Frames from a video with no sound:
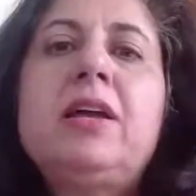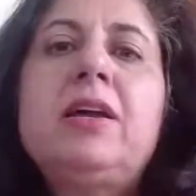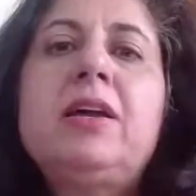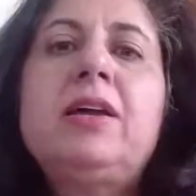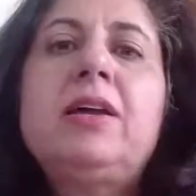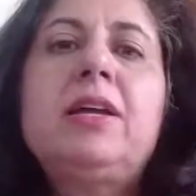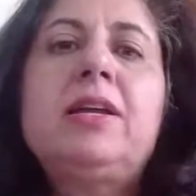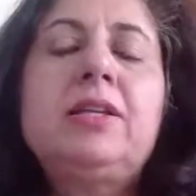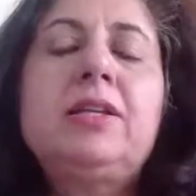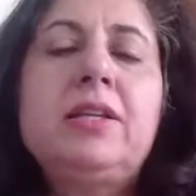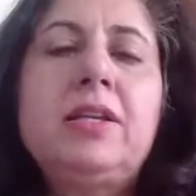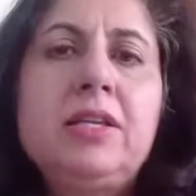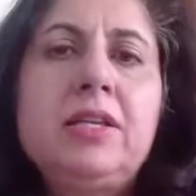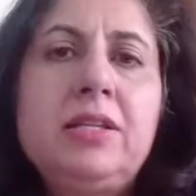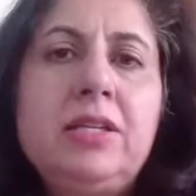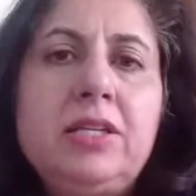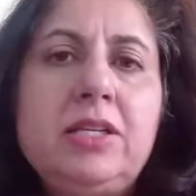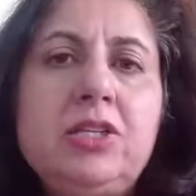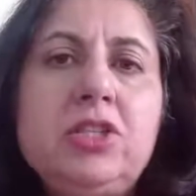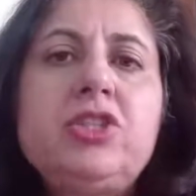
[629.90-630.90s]

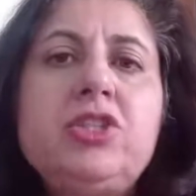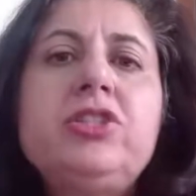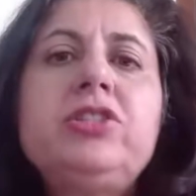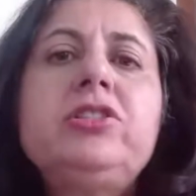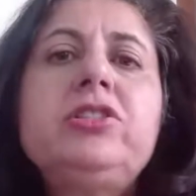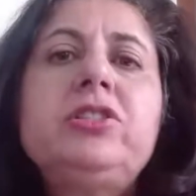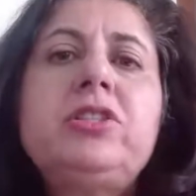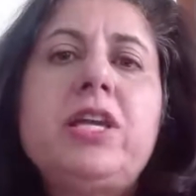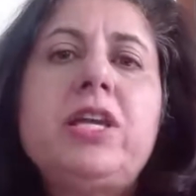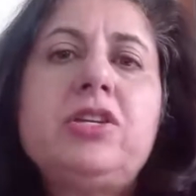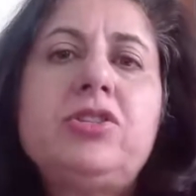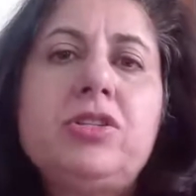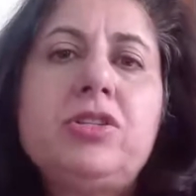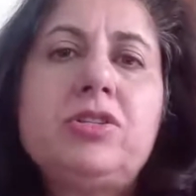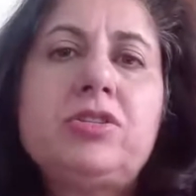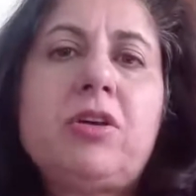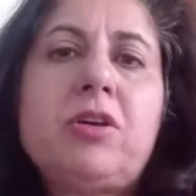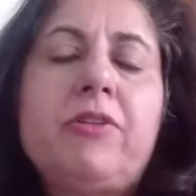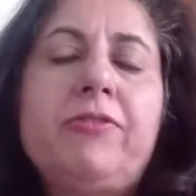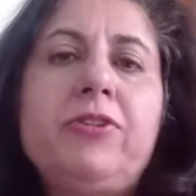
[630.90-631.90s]
in the initial
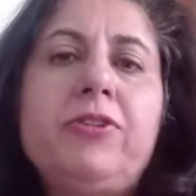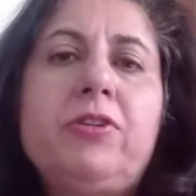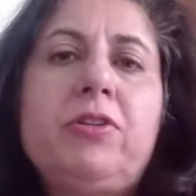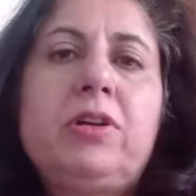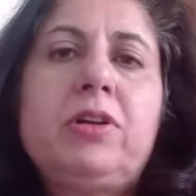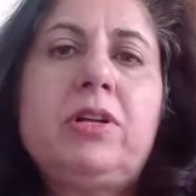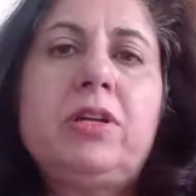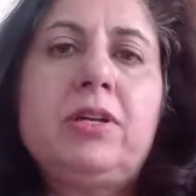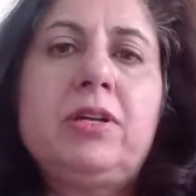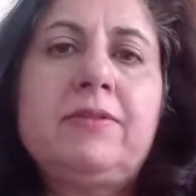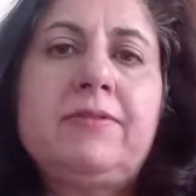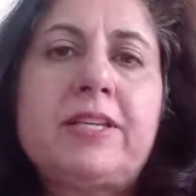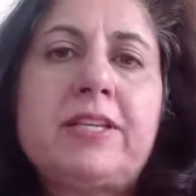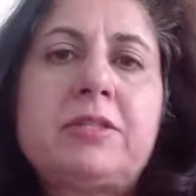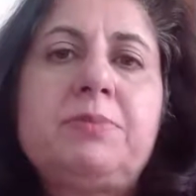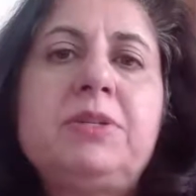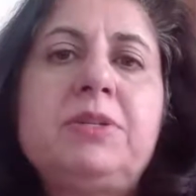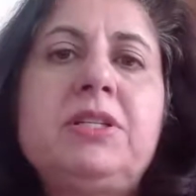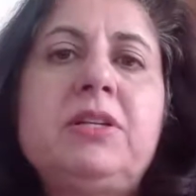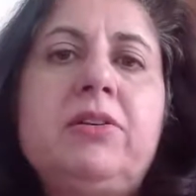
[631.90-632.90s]
stages of your
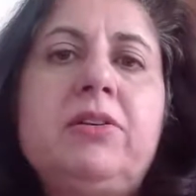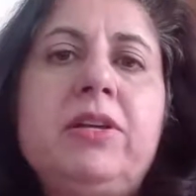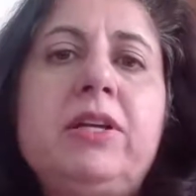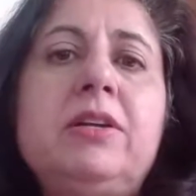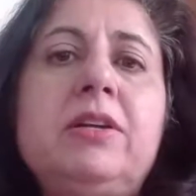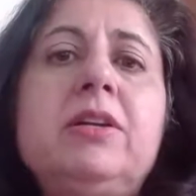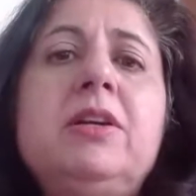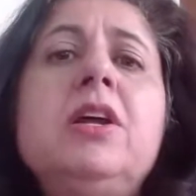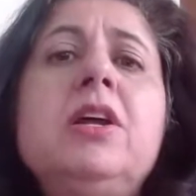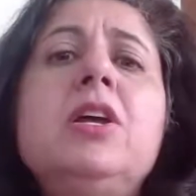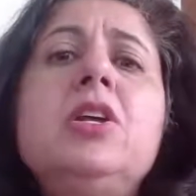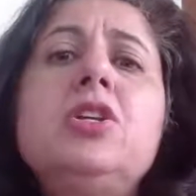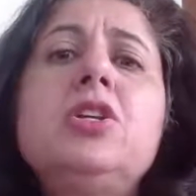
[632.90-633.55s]
investment career